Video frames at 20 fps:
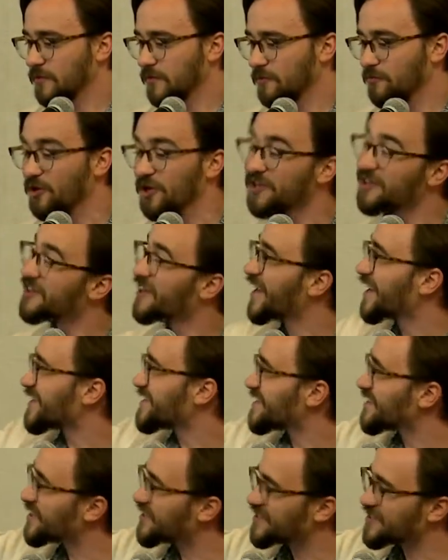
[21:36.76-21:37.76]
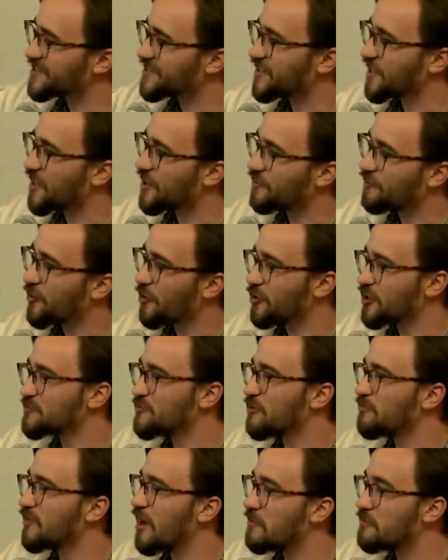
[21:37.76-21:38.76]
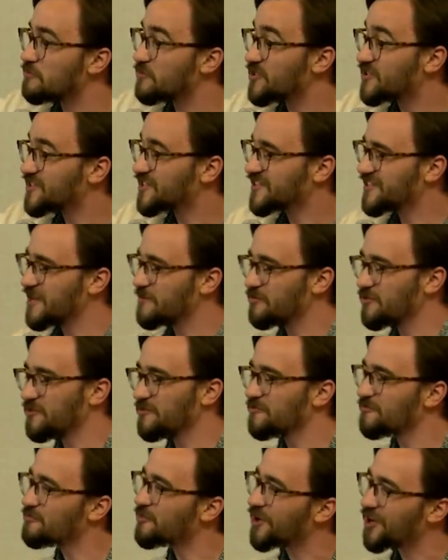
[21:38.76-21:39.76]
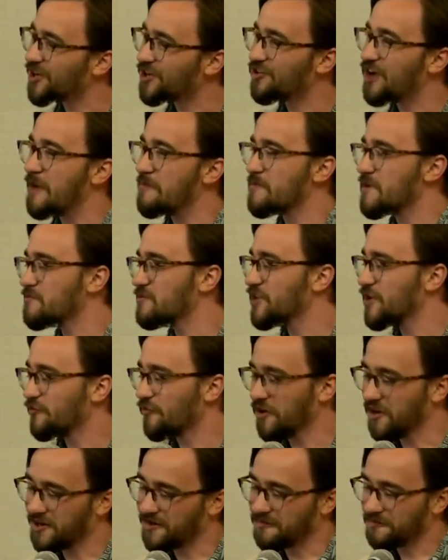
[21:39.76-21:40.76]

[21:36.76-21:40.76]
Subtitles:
But this is a very small problem in this example, but your app may be different.